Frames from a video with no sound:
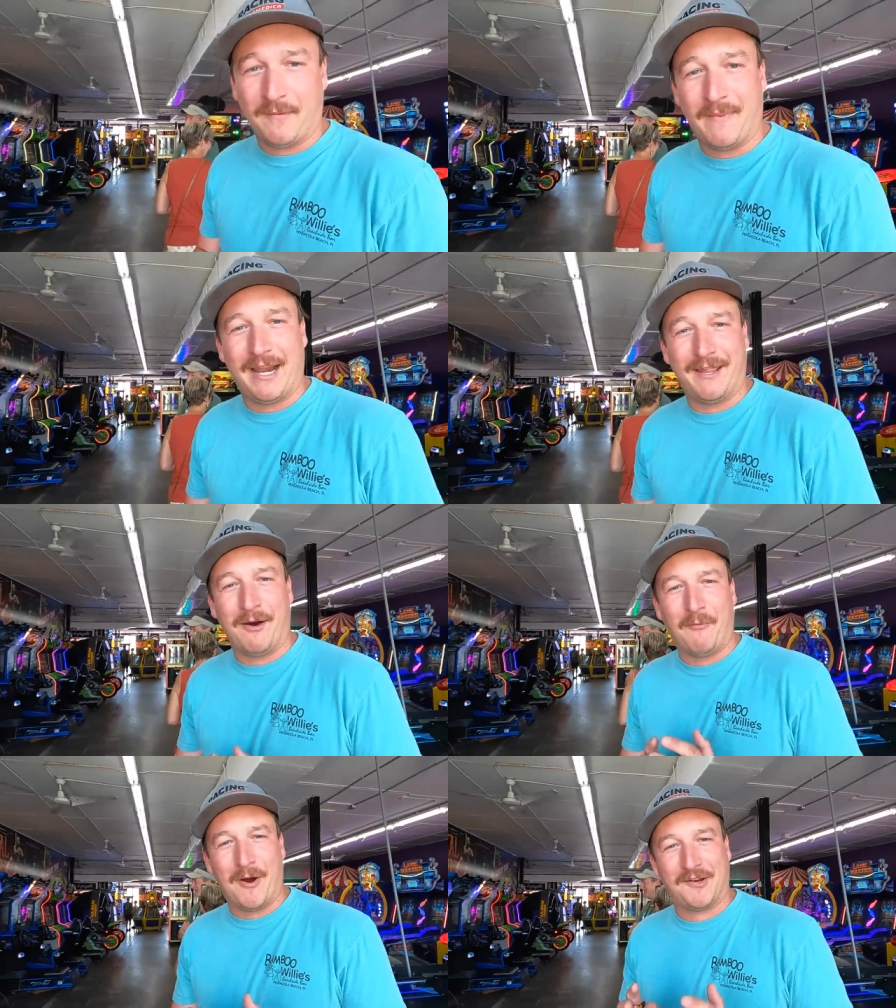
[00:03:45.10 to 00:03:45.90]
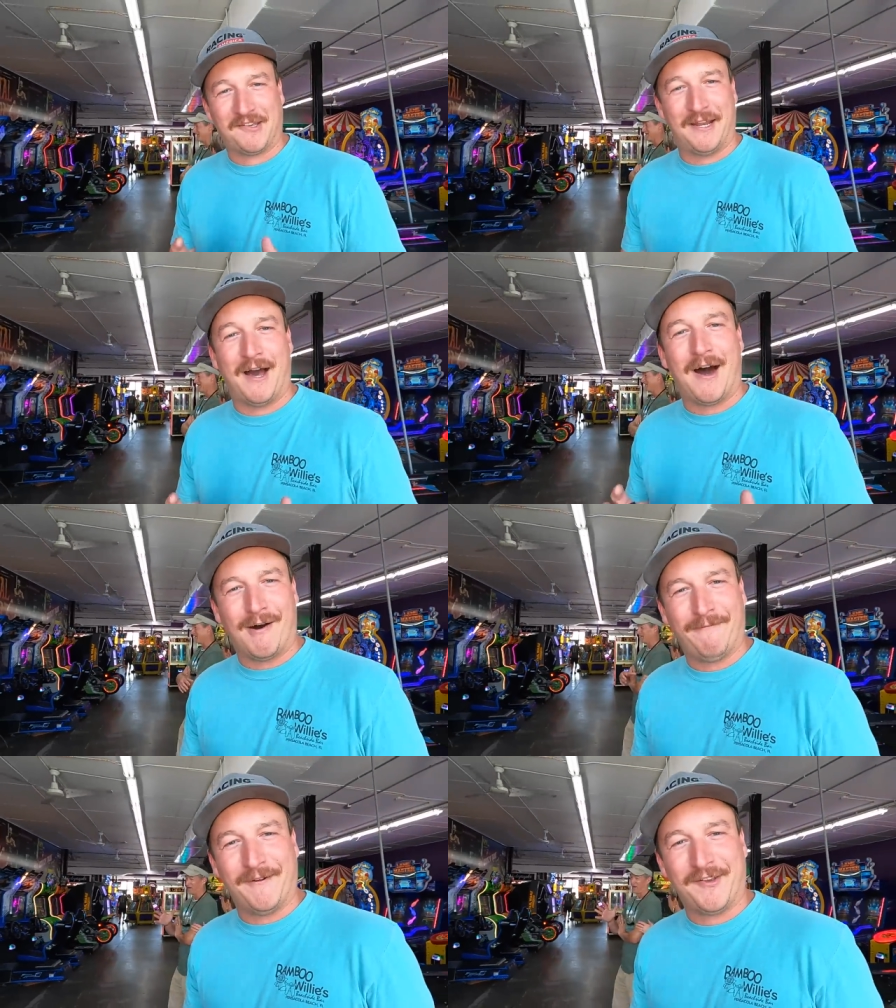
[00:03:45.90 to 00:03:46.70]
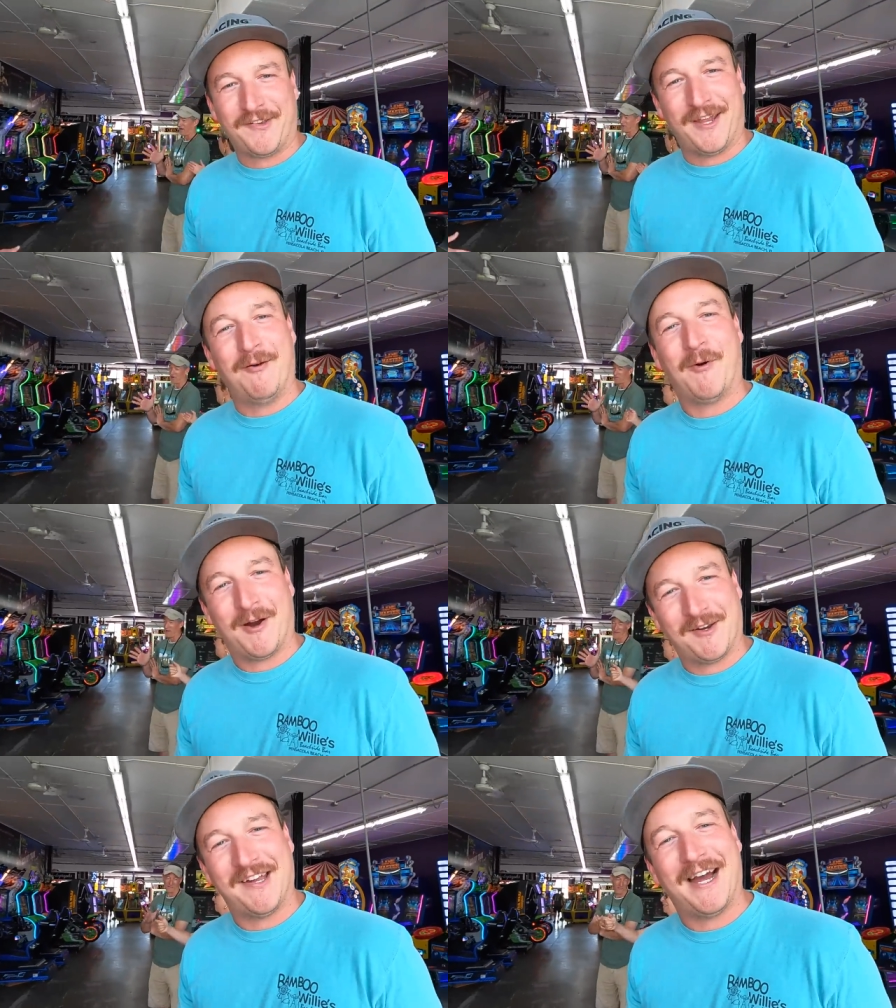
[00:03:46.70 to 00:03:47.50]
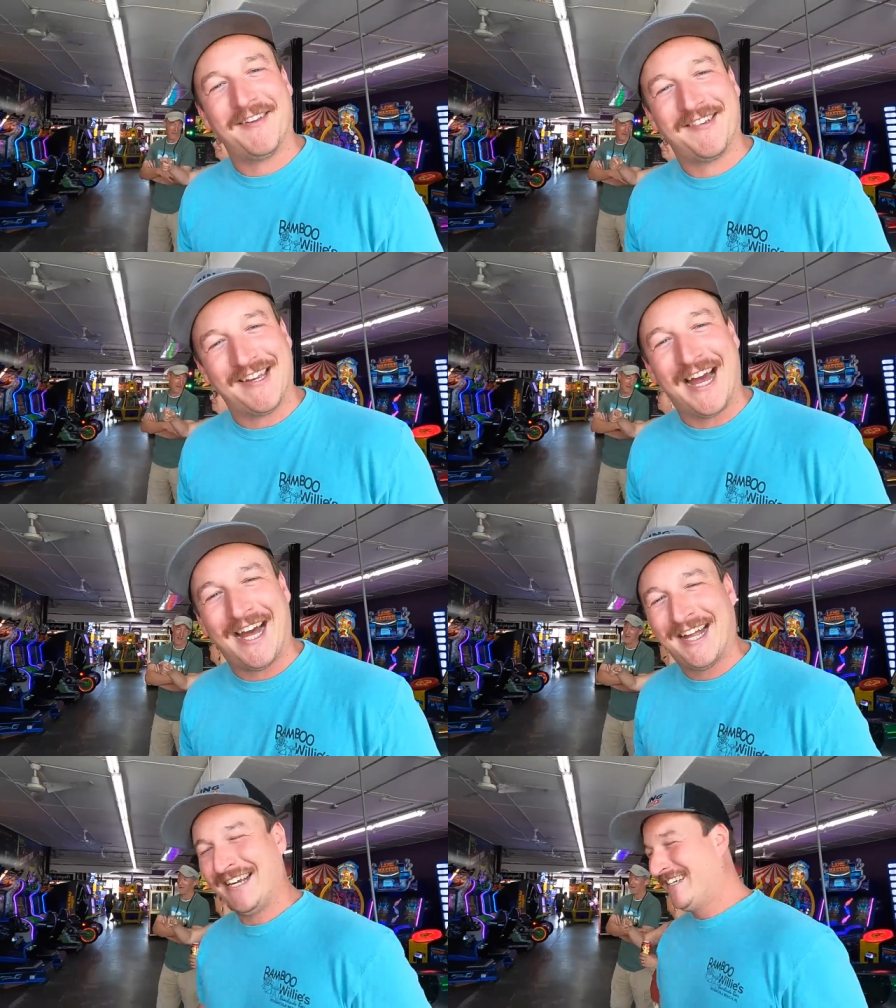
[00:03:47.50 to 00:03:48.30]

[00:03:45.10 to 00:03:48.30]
somebody that works in the office and works outside.